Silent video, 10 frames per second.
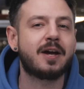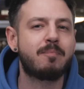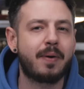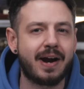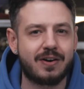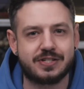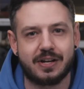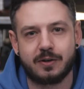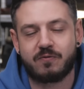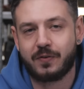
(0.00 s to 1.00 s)

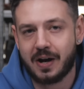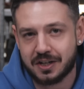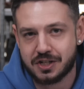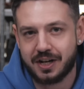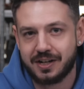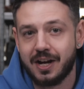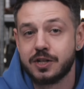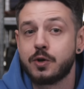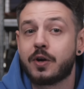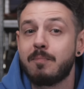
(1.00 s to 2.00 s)
comparison function
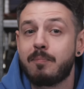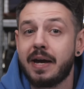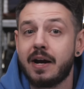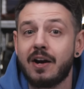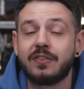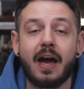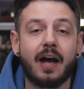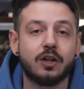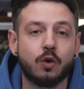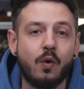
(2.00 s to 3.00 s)
to compare the
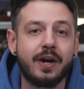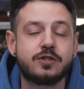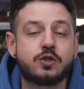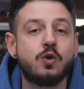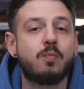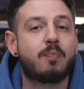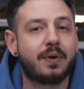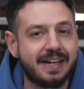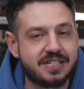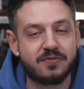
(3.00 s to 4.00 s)
alloy to
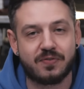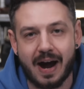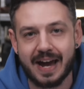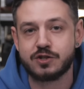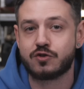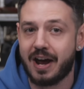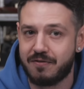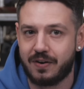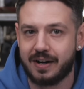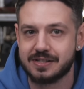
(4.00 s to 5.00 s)
predefined
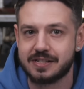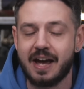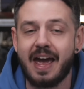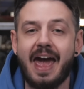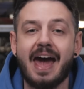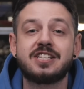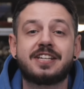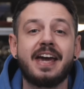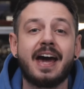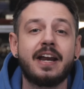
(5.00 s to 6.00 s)
reference and
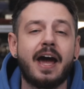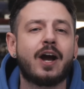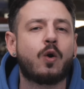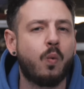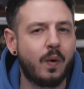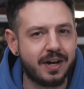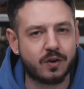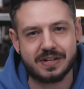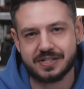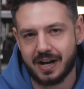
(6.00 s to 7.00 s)
get a quick
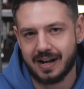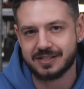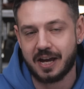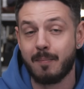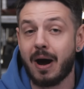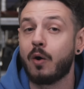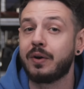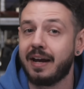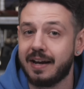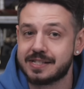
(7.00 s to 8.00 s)
result
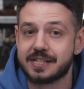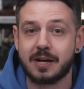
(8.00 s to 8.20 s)
about its